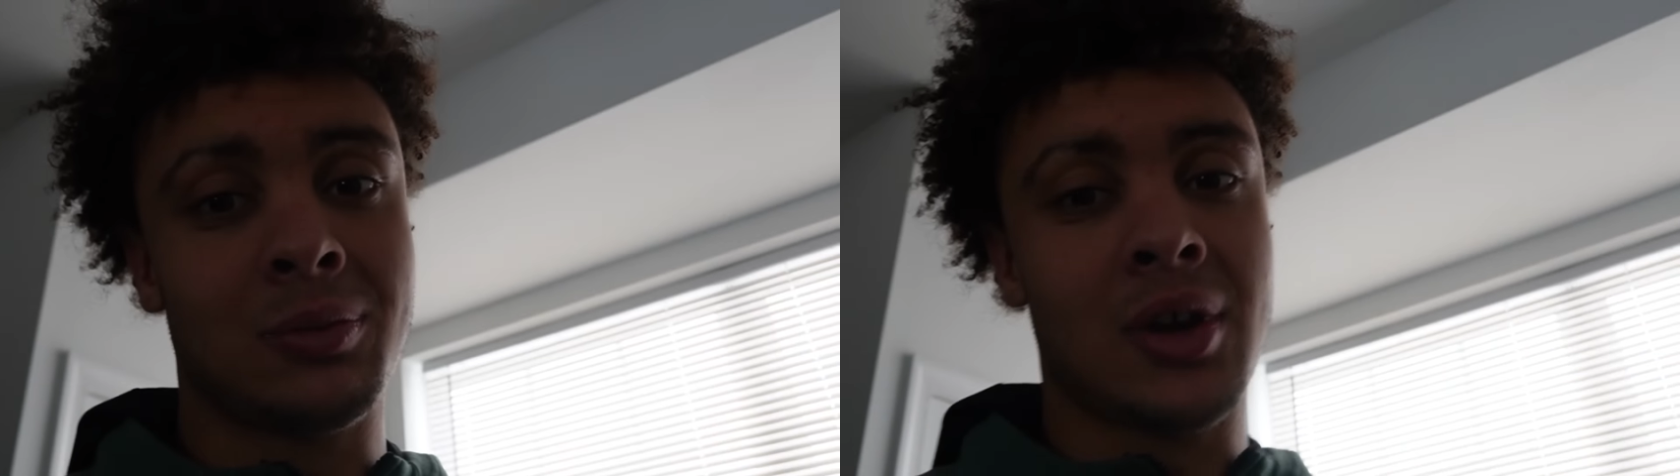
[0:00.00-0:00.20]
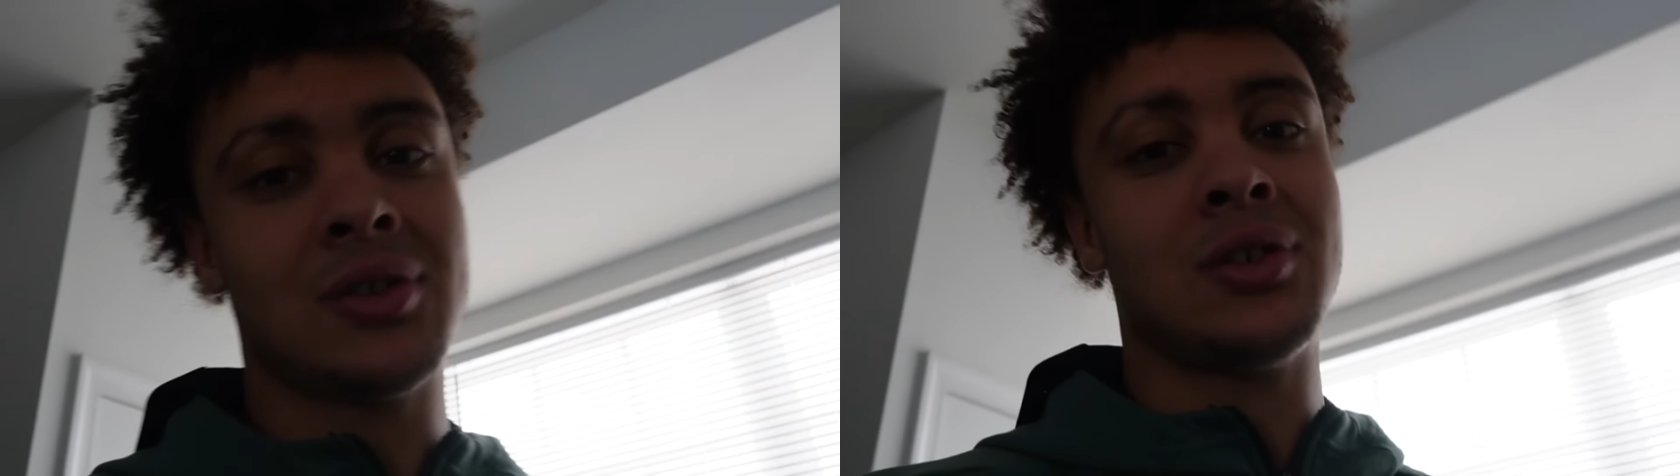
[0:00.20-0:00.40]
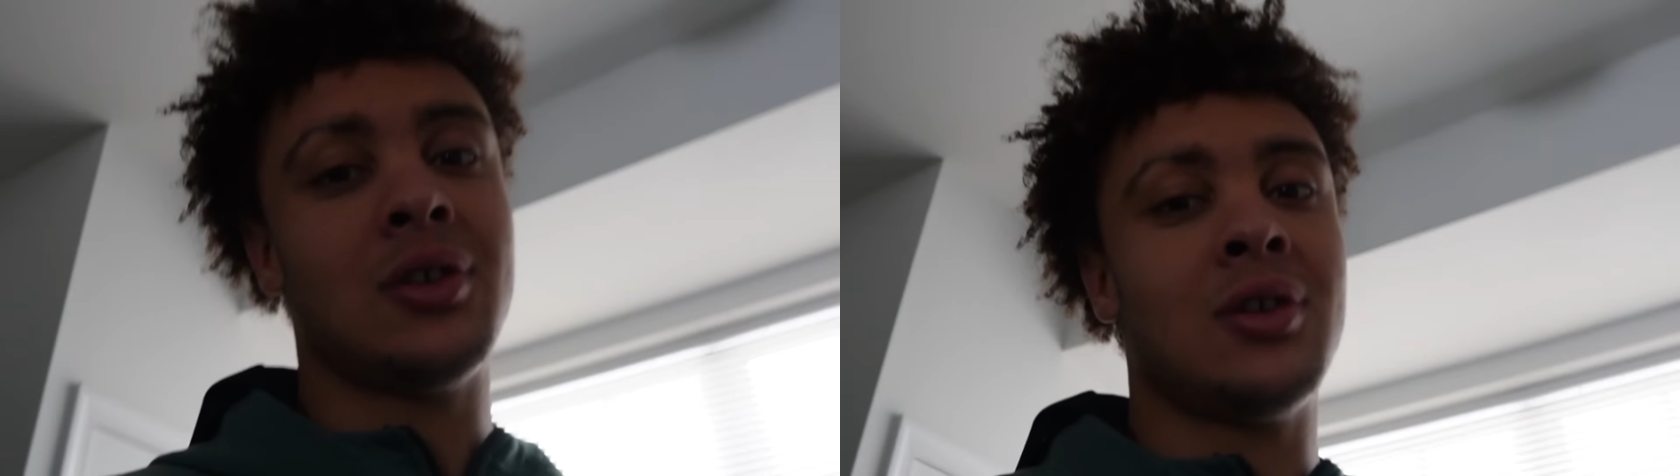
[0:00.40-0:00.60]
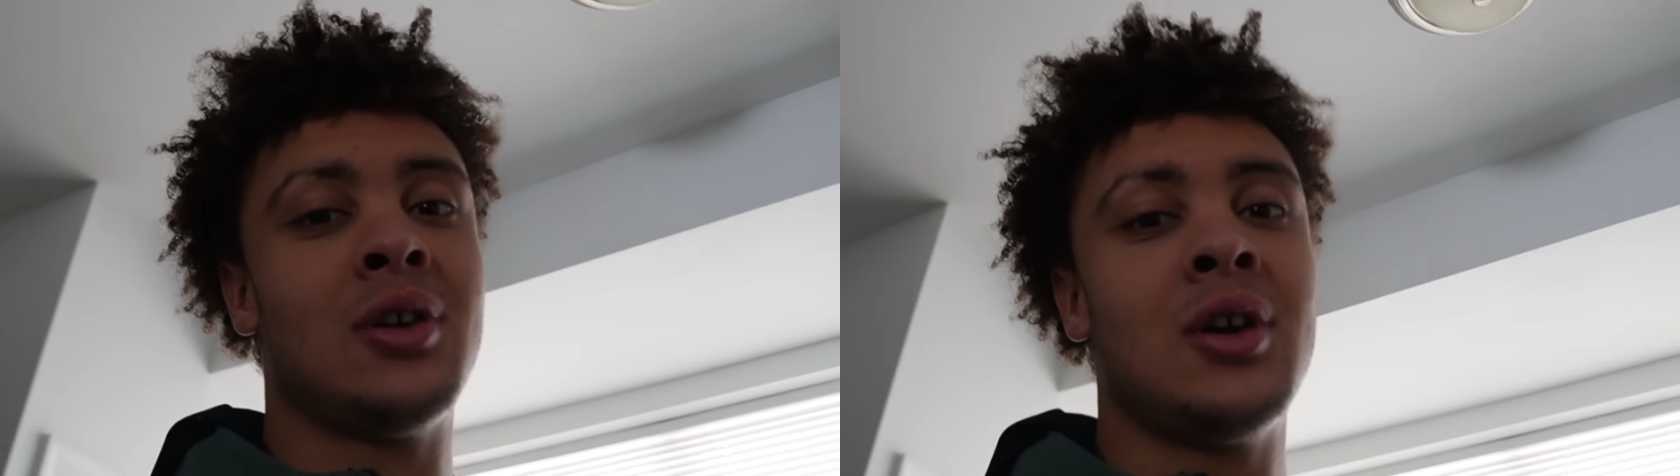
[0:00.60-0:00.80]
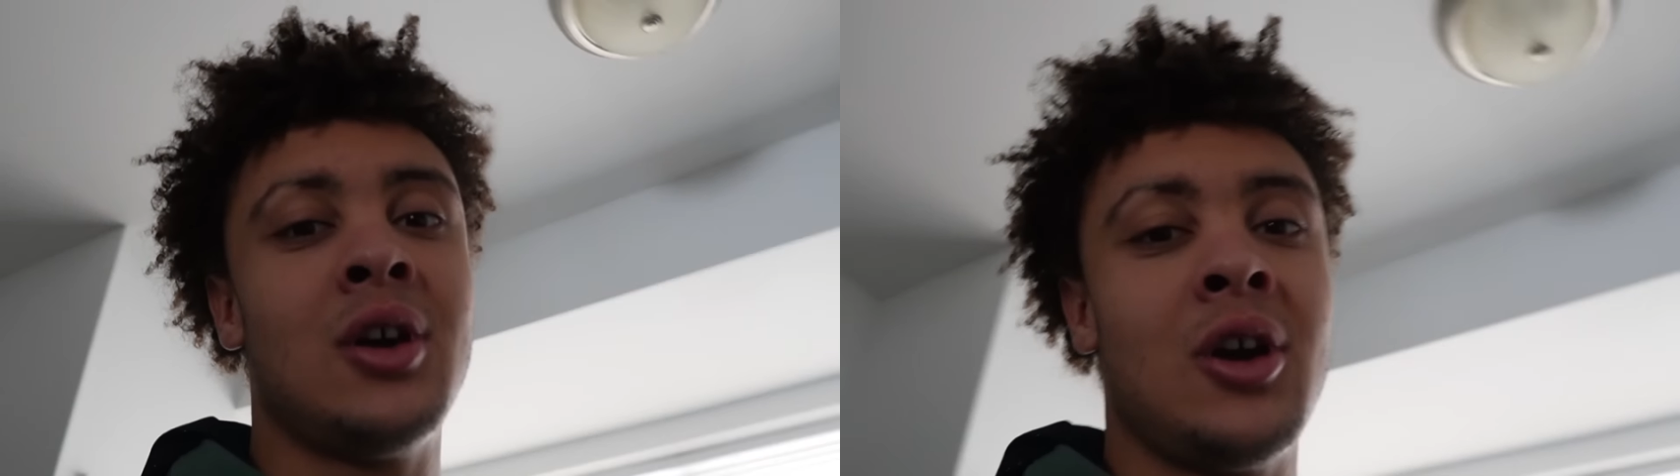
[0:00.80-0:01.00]
touches in
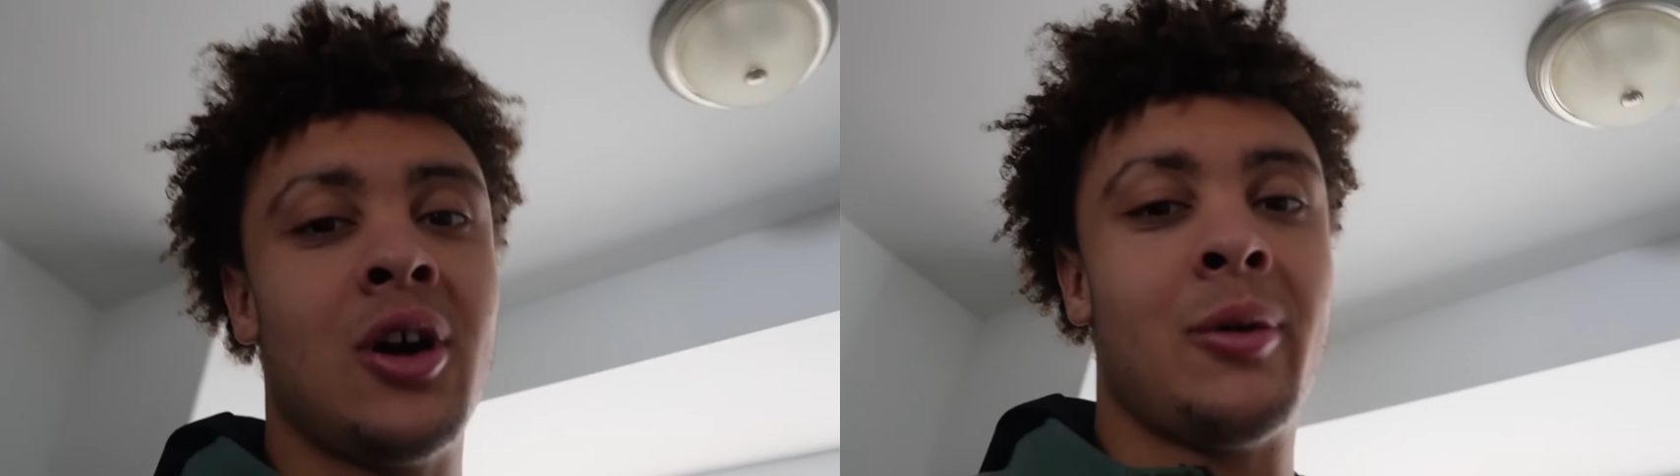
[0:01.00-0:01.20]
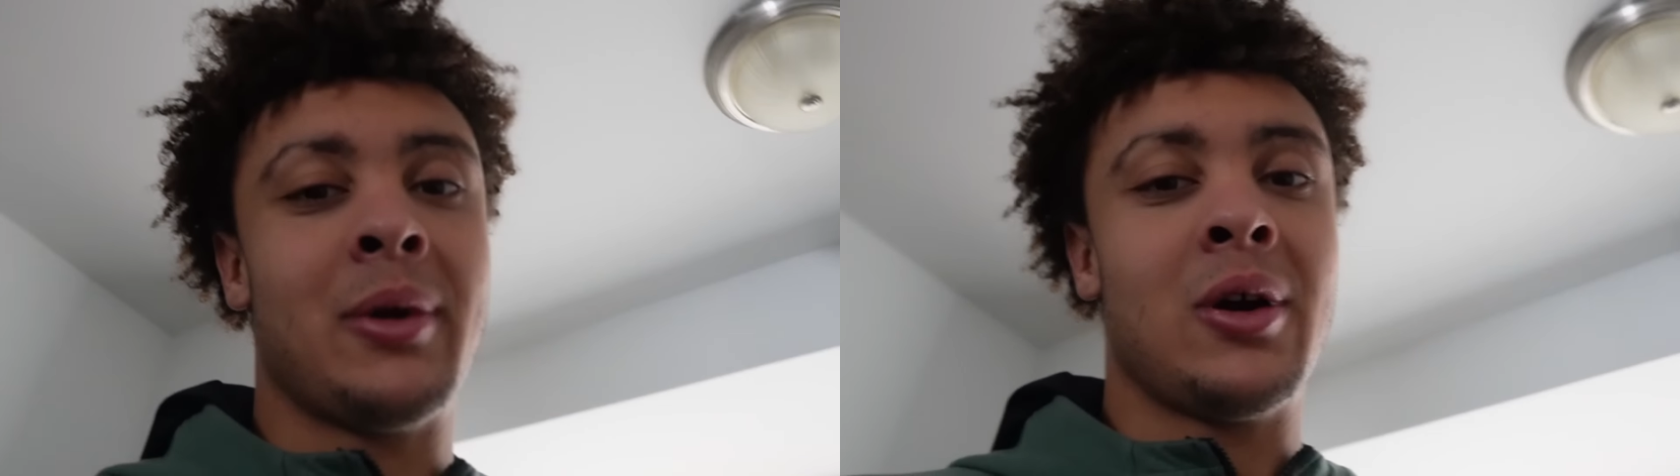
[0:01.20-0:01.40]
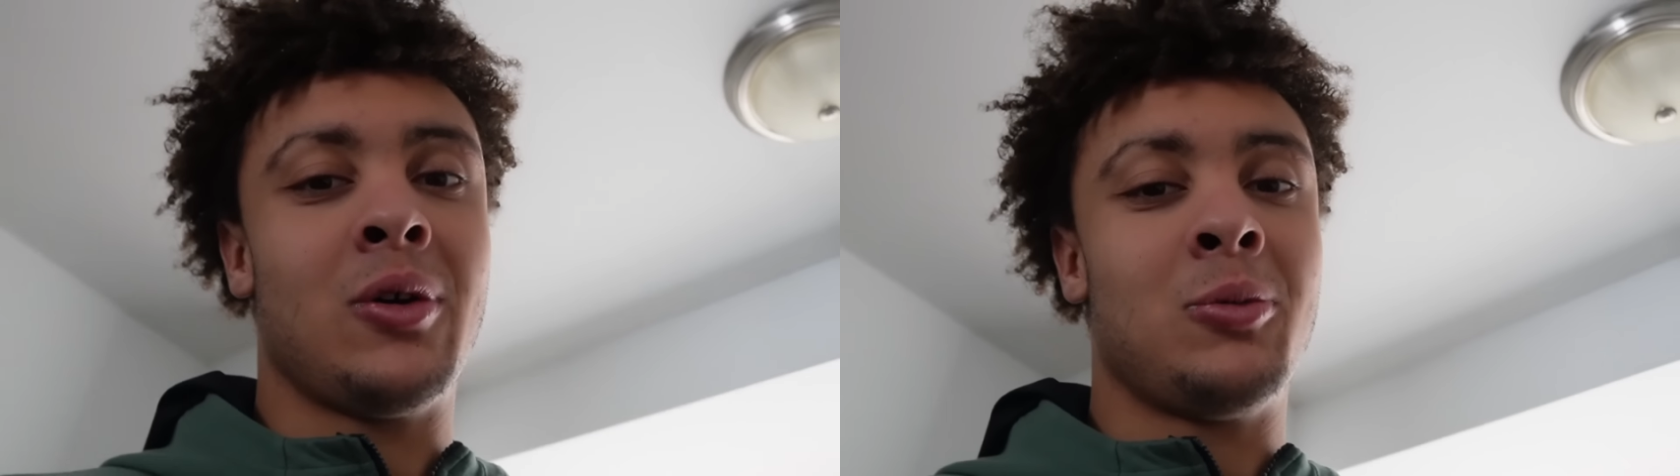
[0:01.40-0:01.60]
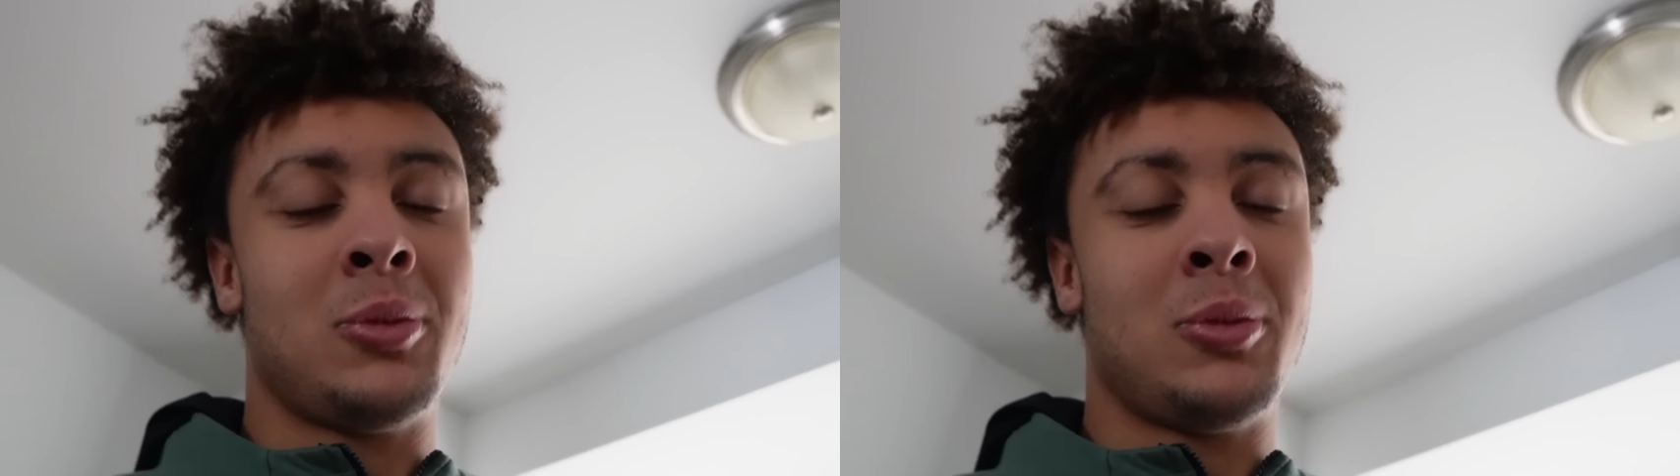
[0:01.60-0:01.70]
on my own.